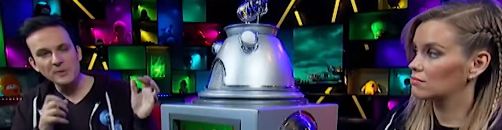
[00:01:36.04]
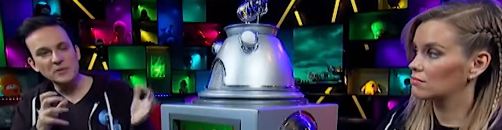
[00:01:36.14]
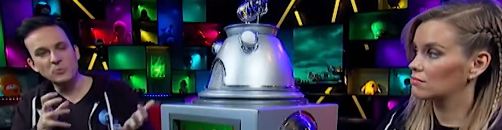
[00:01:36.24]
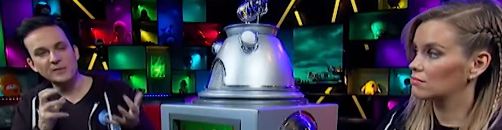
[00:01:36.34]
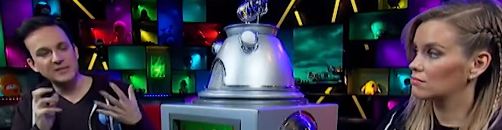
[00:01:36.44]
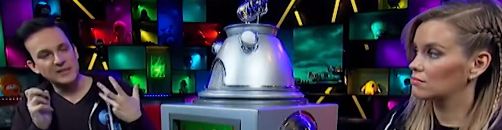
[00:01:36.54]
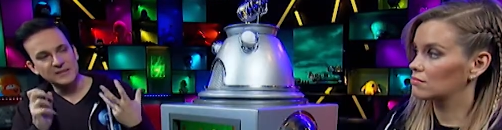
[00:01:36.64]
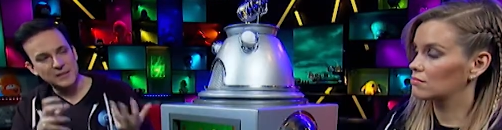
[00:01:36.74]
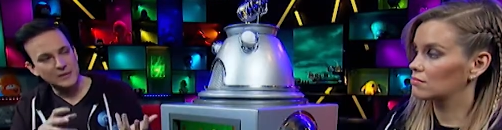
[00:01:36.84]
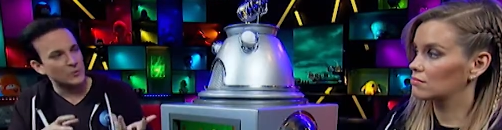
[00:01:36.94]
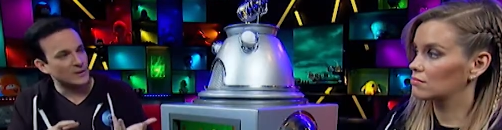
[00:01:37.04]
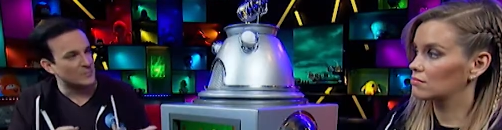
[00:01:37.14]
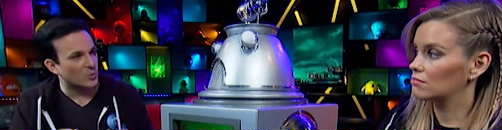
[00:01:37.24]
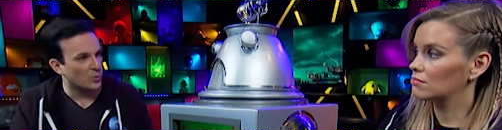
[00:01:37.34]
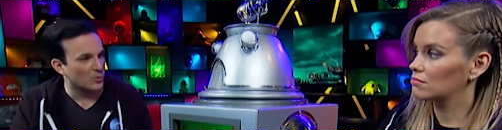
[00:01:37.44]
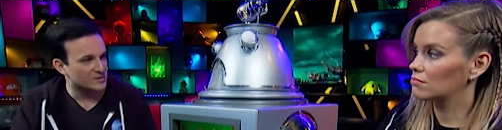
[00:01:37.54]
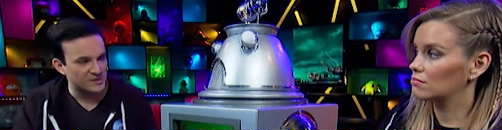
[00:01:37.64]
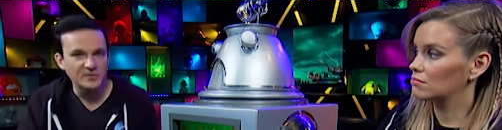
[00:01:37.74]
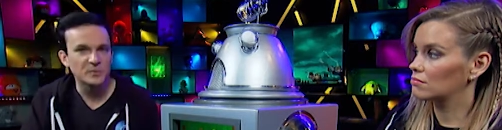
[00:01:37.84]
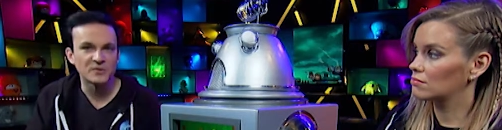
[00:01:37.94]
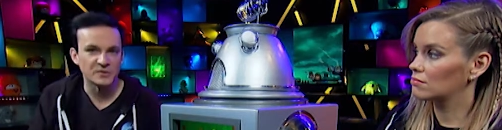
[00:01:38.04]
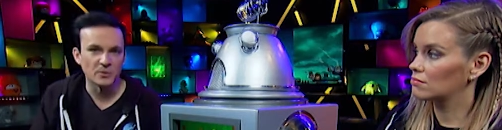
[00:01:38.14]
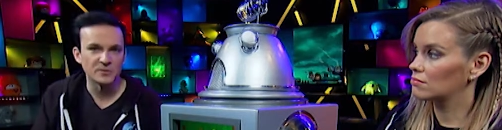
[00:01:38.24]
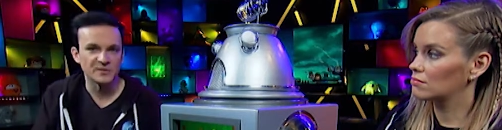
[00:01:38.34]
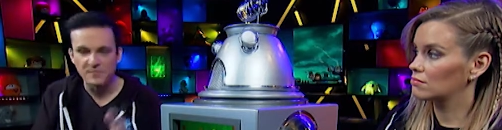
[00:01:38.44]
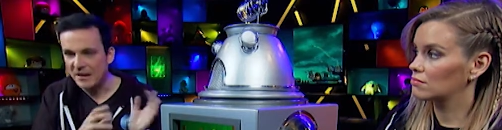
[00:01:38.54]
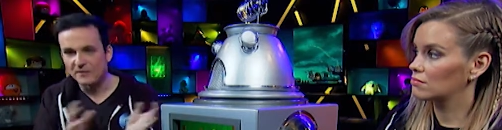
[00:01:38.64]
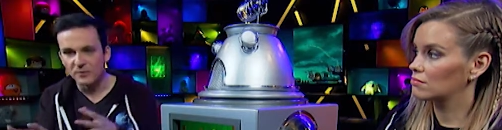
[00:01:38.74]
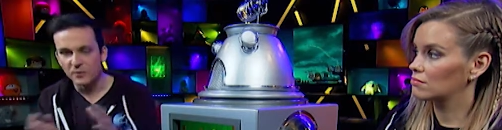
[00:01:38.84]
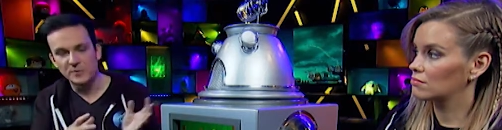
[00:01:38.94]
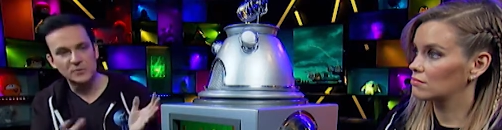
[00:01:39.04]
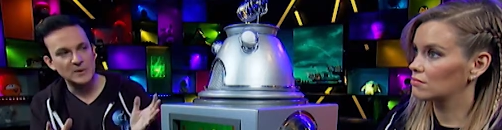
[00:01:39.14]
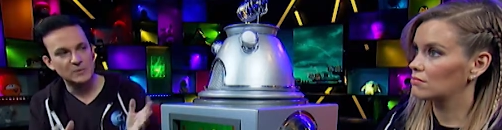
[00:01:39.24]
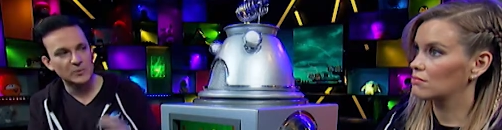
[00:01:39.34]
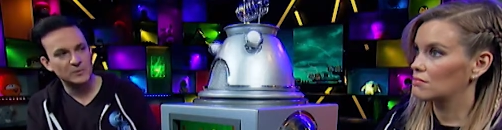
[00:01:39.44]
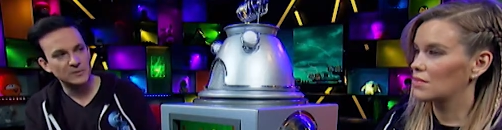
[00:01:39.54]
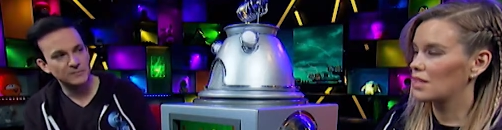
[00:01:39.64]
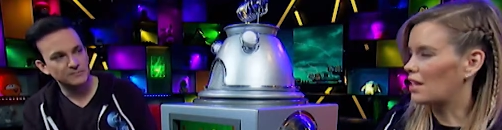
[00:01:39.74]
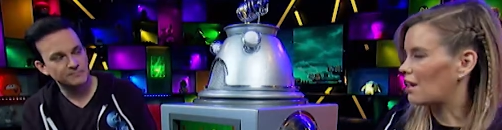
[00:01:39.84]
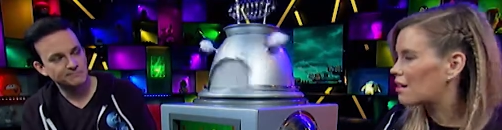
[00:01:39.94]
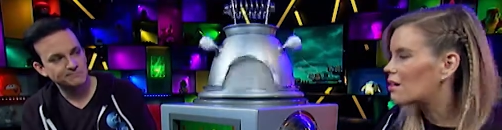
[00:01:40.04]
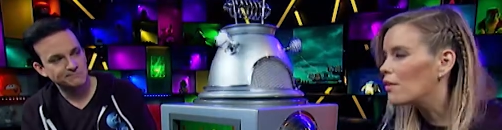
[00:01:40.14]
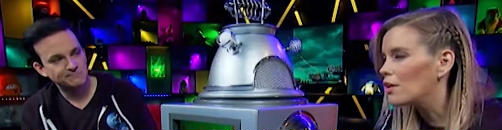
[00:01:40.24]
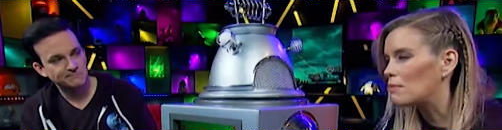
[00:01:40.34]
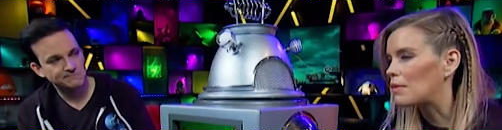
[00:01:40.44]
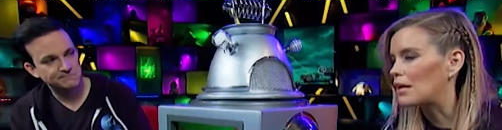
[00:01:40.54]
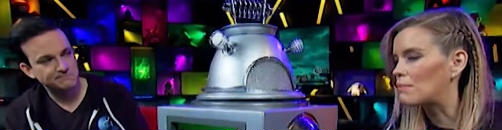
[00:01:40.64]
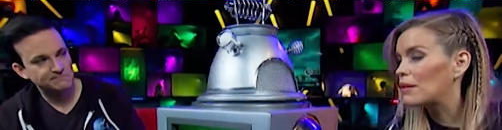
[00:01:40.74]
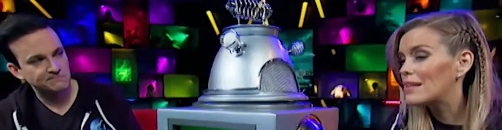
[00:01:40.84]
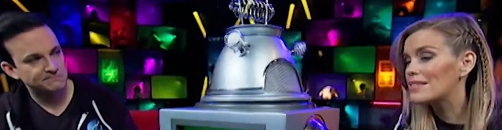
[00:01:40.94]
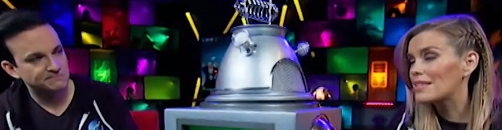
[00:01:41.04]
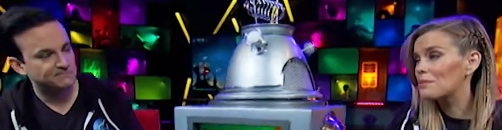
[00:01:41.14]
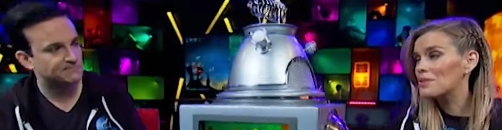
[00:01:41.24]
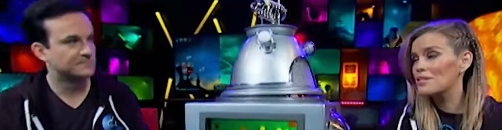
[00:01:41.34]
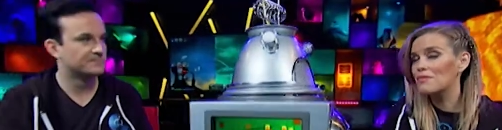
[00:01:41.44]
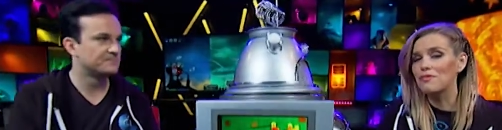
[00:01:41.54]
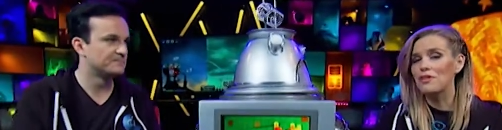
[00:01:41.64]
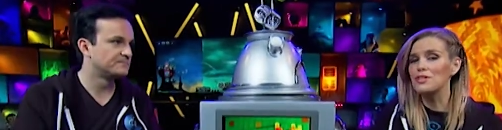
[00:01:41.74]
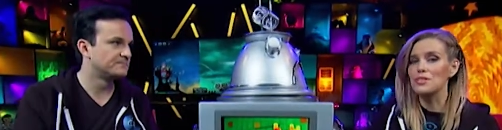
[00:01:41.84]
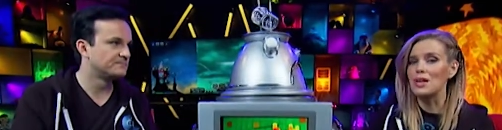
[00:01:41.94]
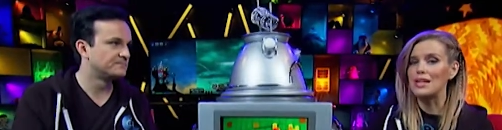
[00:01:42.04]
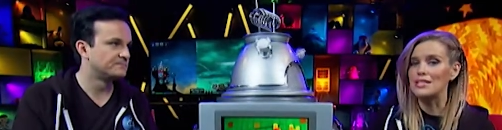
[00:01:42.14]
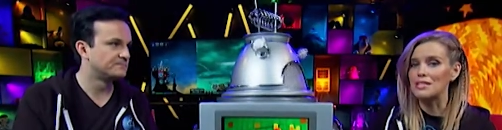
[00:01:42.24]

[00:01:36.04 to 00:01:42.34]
Speaker 1: really want to continually pause just to move soldiers back and forth between rooms.
Speaker 2: Yeah, I know what you mean. Plus, there were some frustrating